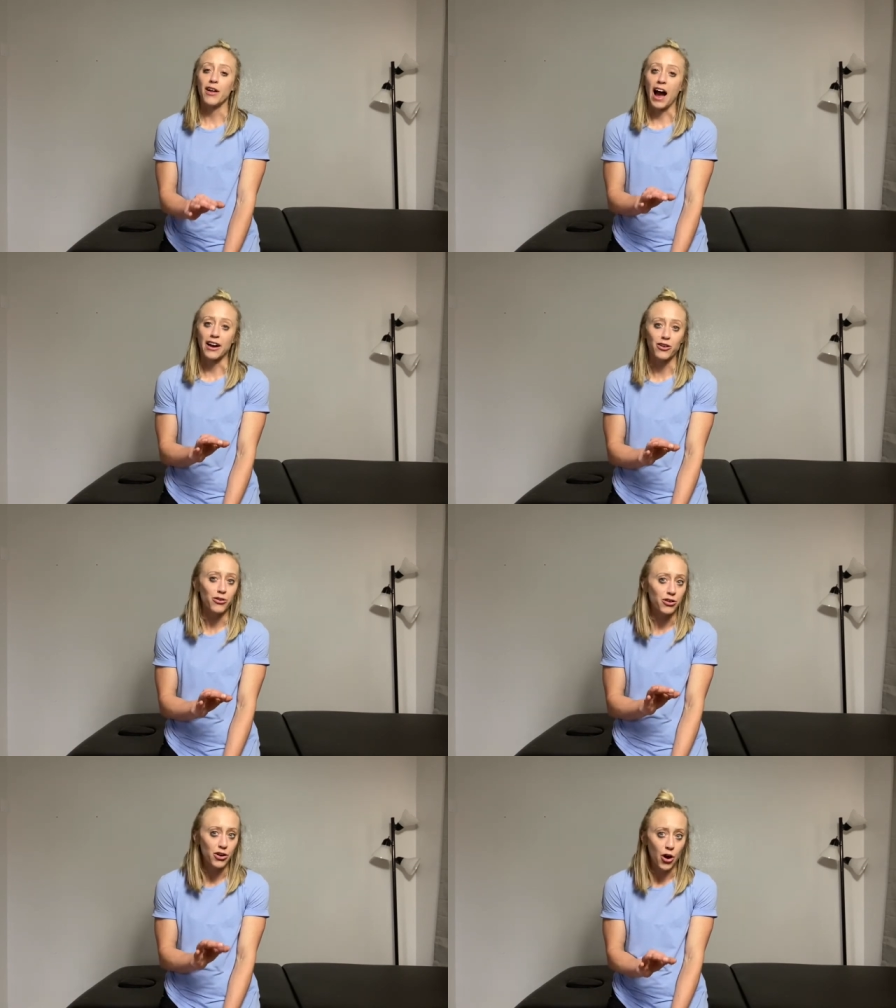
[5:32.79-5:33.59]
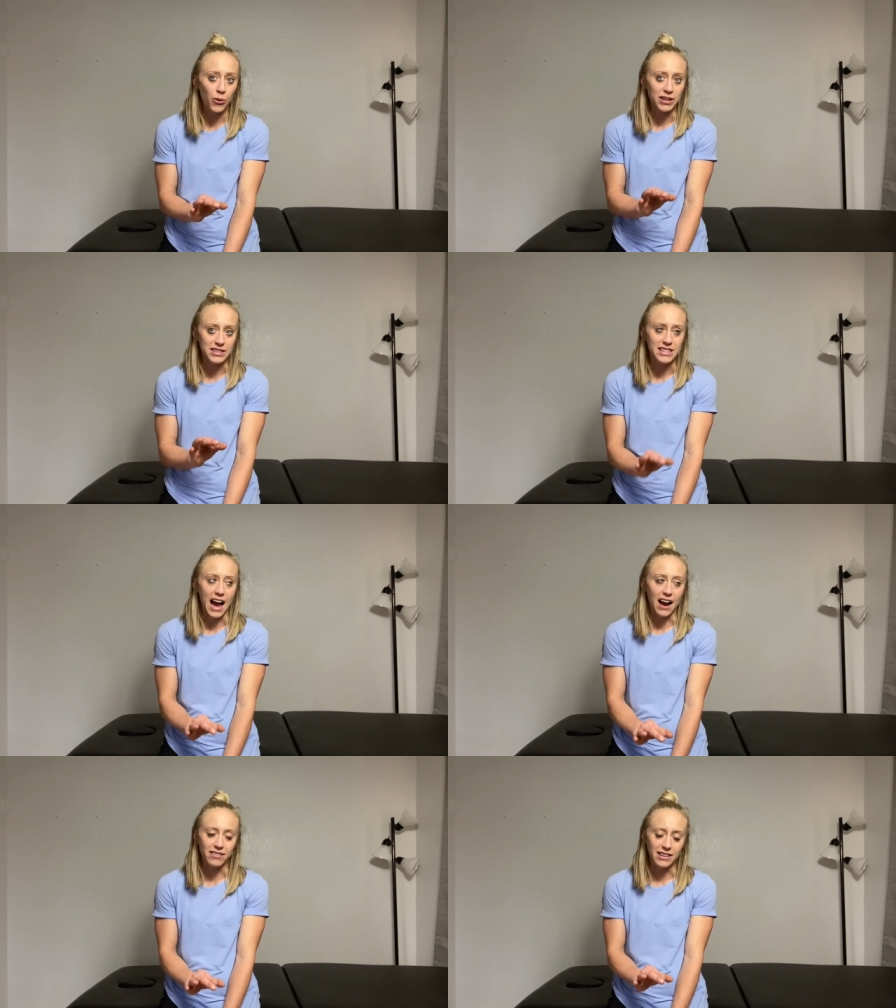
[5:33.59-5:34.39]
I don't know
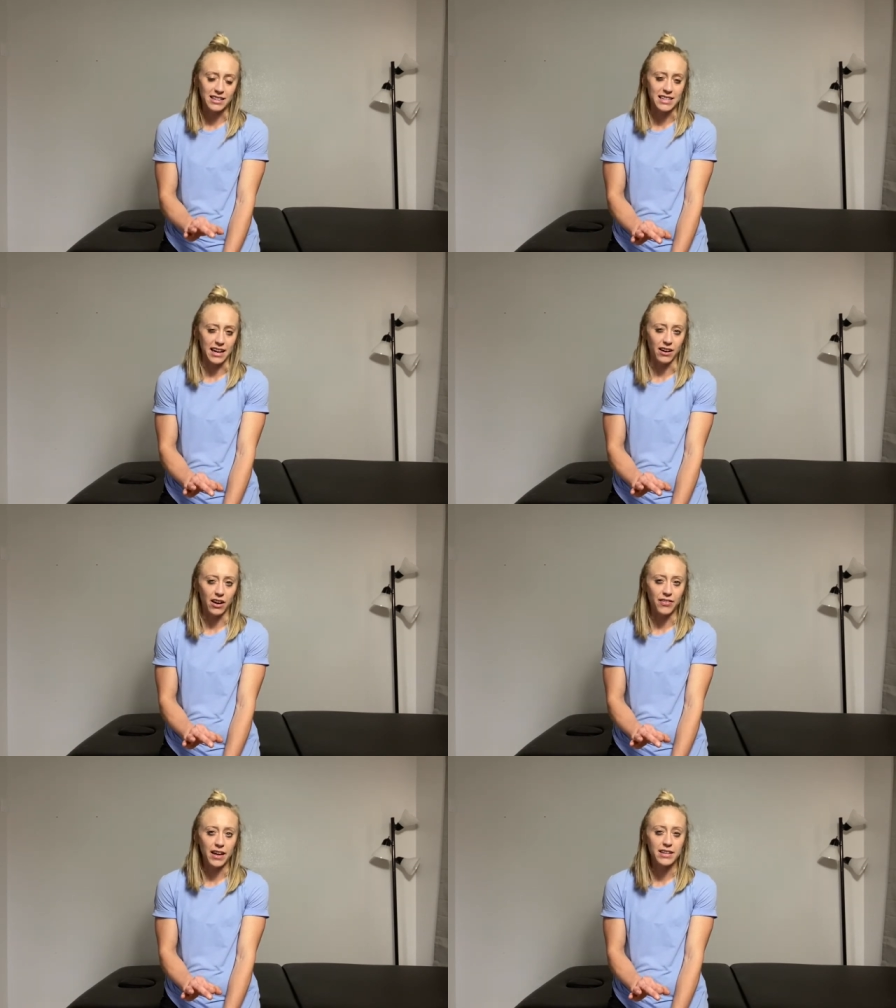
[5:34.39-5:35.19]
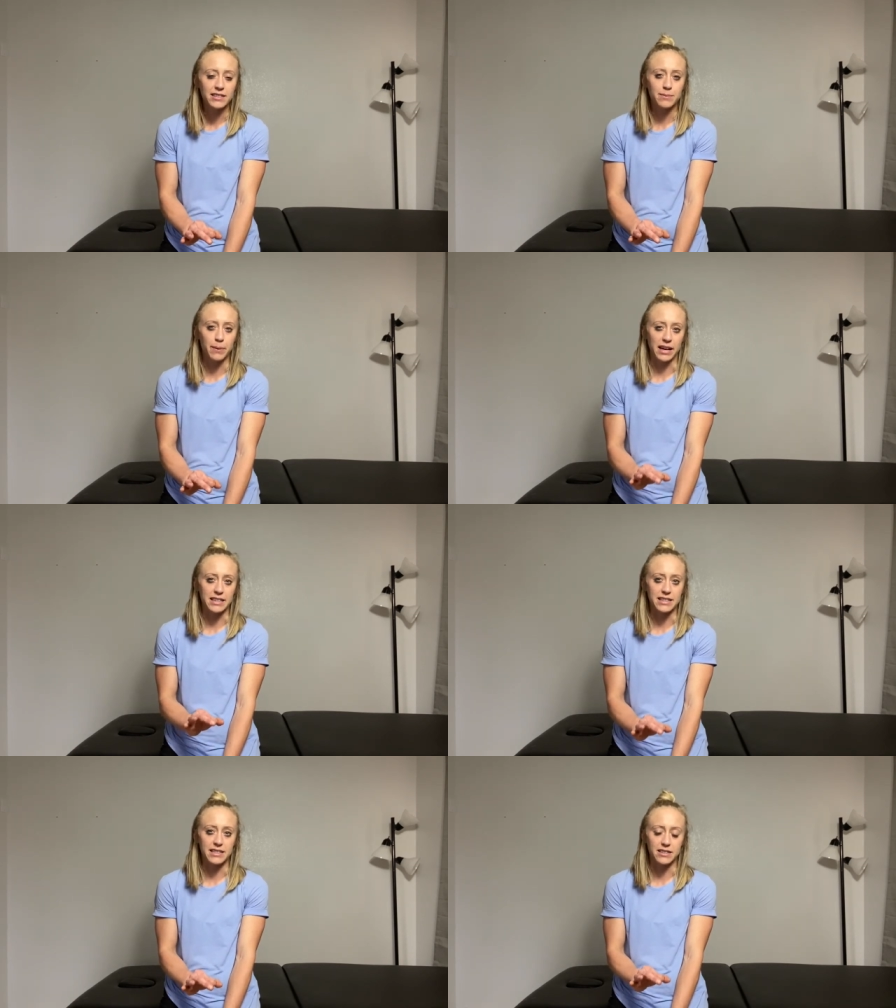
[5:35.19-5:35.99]
exactly the data on this, but
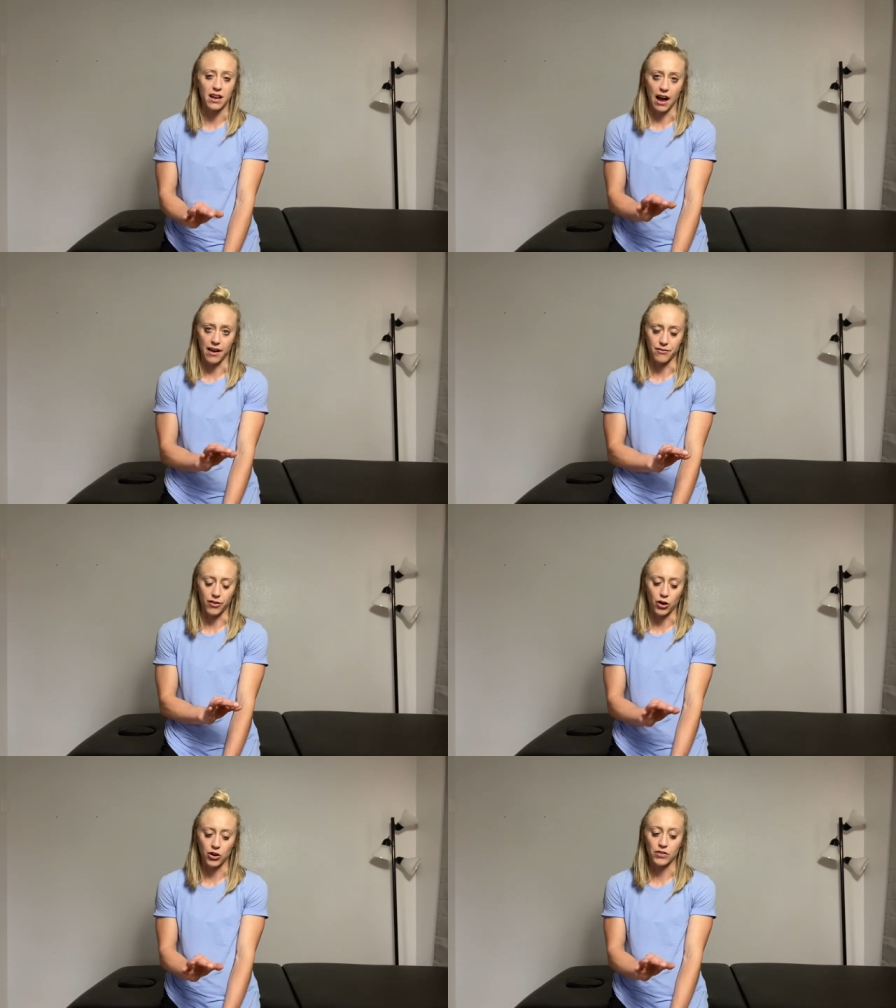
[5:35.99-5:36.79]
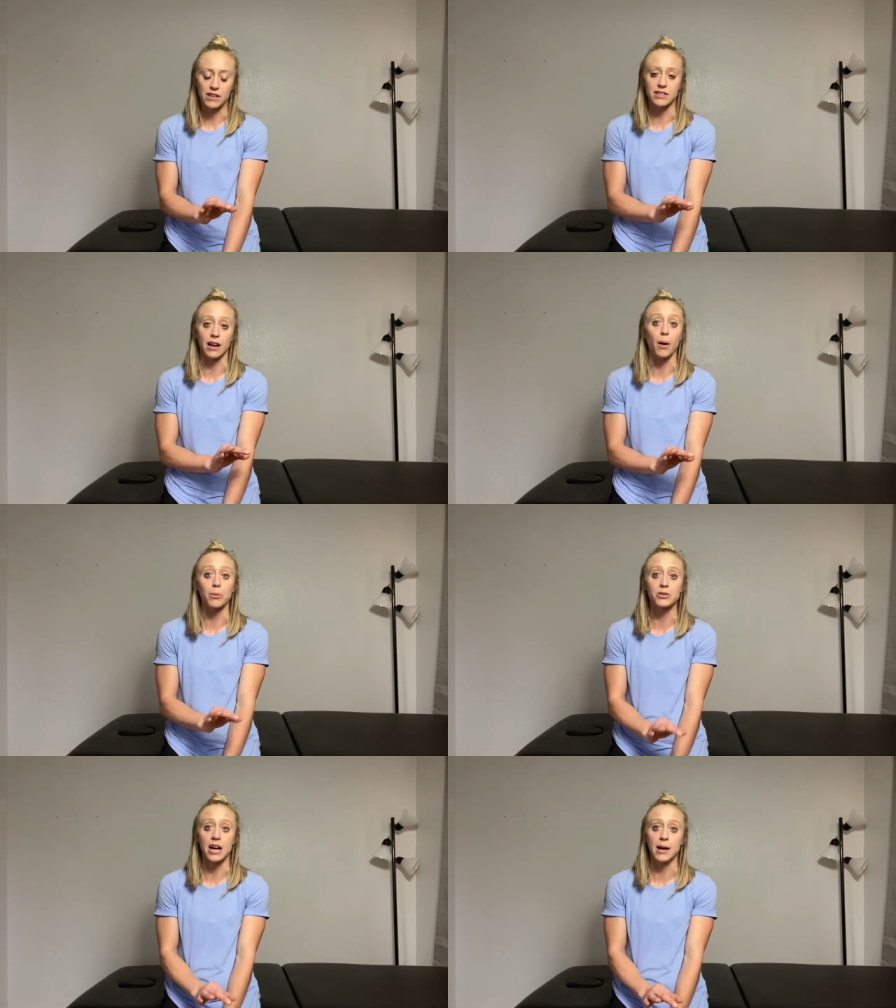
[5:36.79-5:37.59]
I I've heard this a
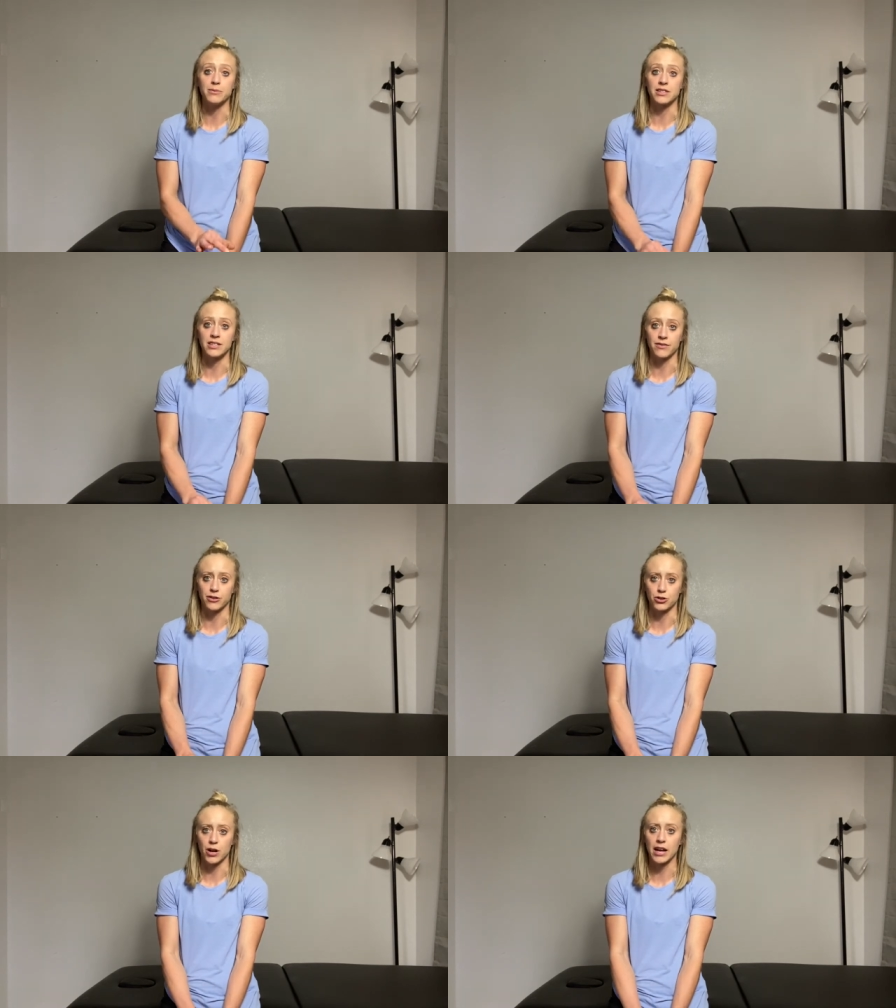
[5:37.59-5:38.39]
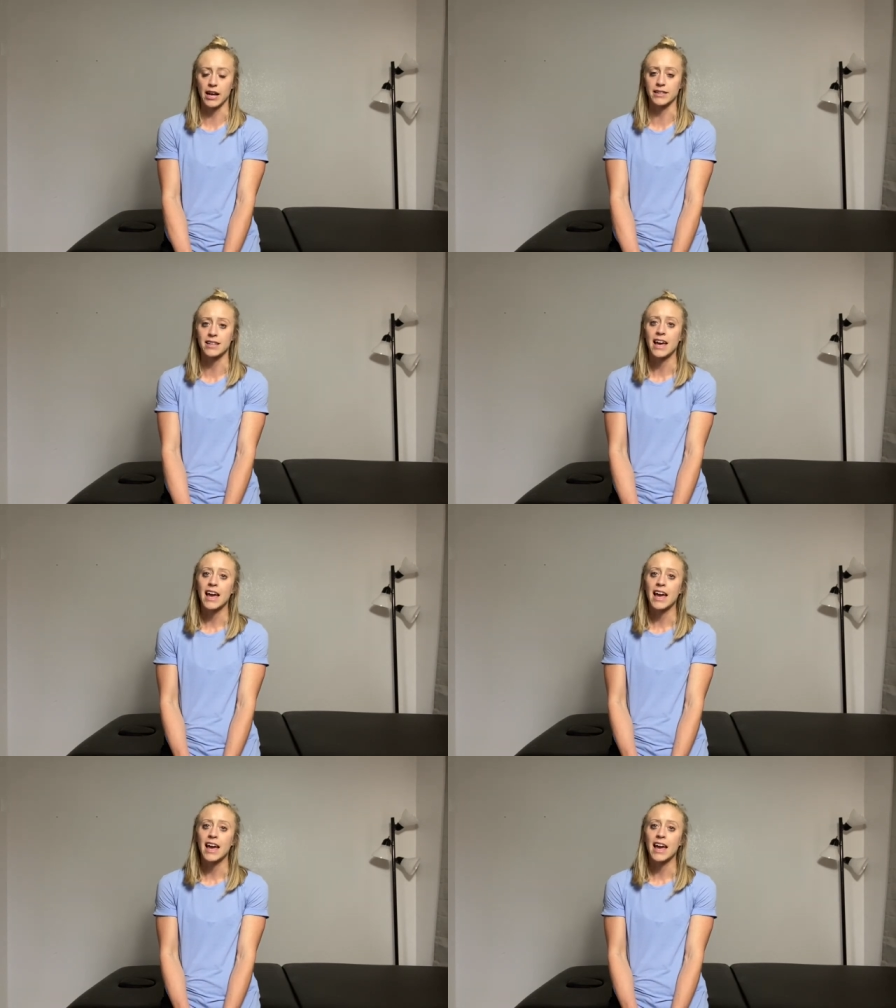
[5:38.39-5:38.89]
couple times in different trainings,